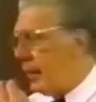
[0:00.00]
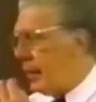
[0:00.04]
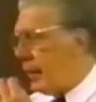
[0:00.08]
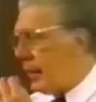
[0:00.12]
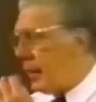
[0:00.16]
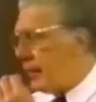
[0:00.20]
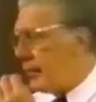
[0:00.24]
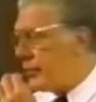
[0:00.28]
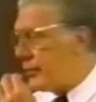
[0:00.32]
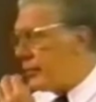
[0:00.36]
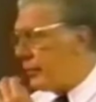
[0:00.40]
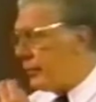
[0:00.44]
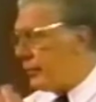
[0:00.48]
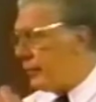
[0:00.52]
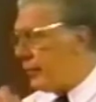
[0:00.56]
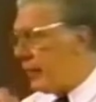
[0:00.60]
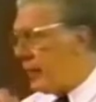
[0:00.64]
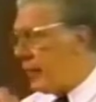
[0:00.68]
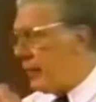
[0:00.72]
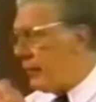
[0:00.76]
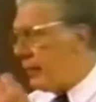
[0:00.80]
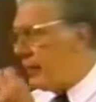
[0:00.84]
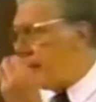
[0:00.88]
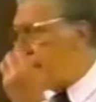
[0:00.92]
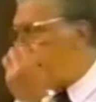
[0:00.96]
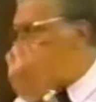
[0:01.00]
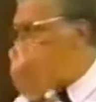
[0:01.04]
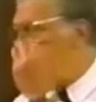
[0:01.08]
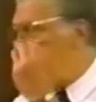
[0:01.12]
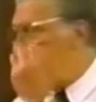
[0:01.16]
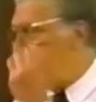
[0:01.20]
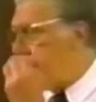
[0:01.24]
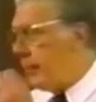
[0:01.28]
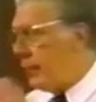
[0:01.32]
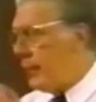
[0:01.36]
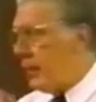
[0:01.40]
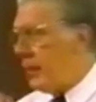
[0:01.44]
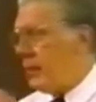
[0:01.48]
Our survival and
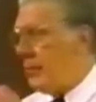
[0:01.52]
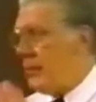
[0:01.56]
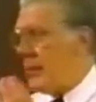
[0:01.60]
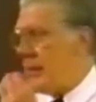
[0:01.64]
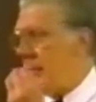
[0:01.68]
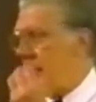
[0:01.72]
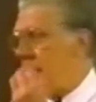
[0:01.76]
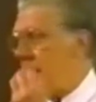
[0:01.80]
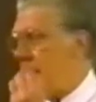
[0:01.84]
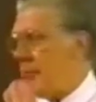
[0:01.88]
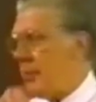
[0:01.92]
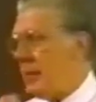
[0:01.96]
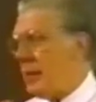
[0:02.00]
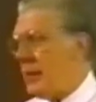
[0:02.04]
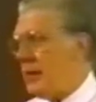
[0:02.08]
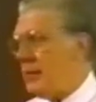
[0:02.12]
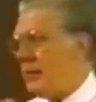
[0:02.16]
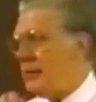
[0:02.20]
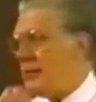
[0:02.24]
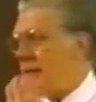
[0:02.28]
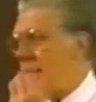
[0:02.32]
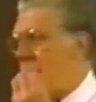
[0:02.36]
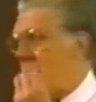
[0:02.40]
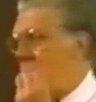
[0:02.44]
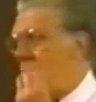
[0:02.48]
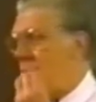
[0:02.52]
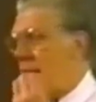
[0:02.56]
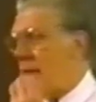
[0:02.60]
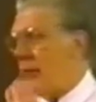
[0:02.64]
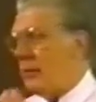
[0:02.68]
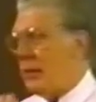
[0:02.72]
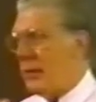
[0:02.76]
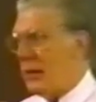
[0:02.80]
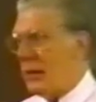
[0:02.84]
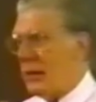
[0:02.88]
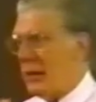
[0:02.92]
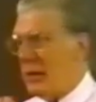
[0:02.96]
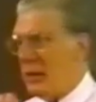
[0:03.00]
development depends on our
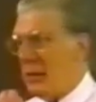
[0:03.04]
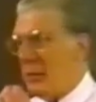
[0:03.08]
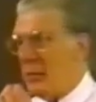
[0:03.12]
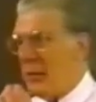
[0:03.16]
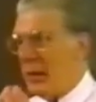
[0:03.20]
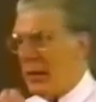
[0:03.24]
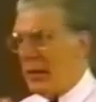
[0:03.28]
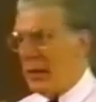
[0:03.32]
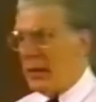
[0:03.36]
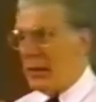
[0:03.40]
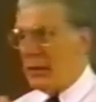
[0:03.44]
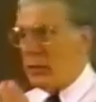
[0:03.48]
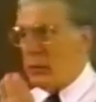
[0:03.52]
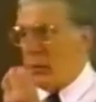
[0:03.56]
ability to begin